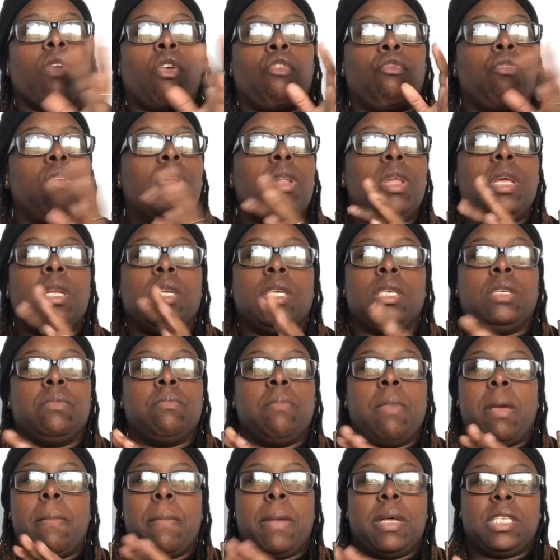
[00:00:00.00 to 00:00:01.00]
really just
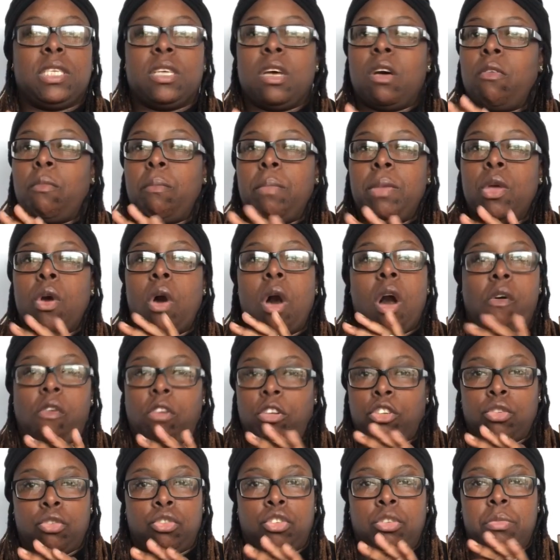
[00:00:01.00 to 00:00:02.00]
make myself be off
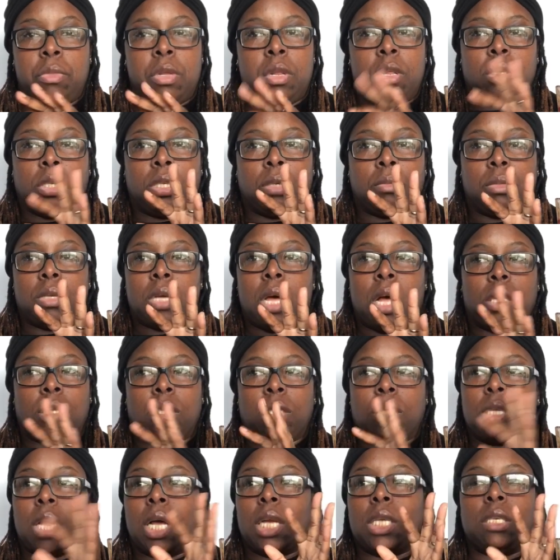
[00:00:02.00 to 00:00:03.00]
of social media sometimes,
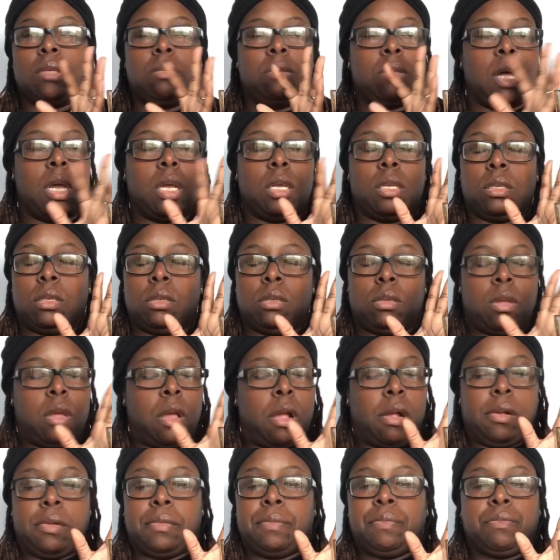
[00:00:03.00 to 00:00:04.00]
because I just be like,
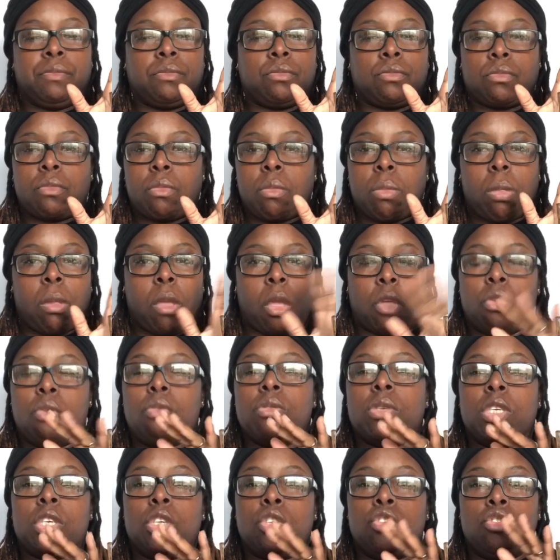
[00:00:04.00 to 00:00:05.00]

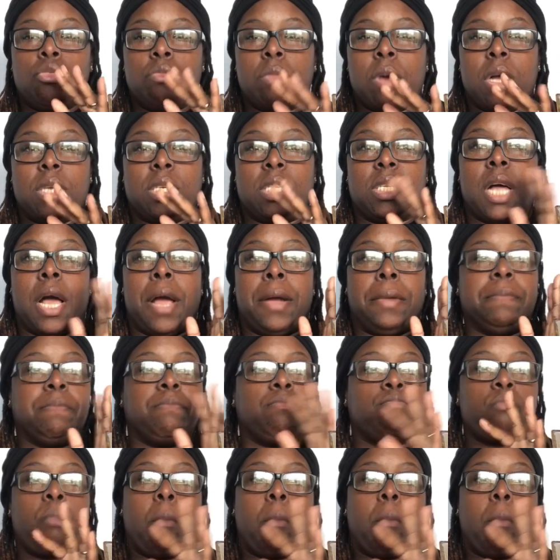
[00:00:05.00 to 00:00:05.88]
you see too much. Like,